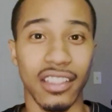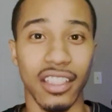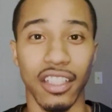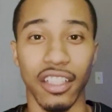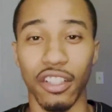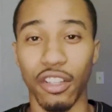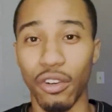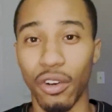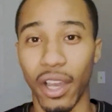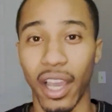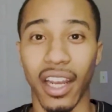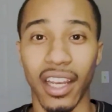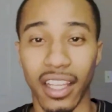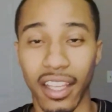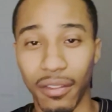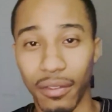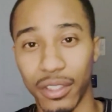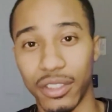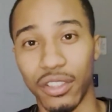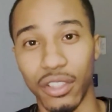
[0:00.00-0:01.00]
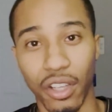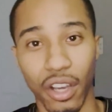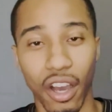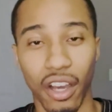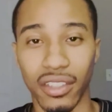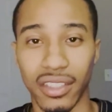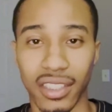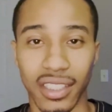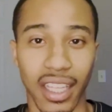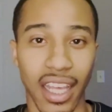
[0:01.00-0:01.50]
to go ahead and give us a
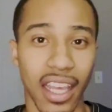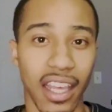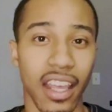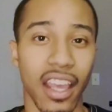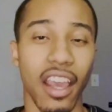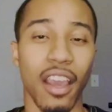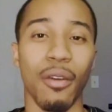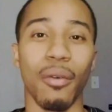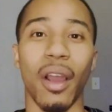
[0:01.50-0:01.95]
call today,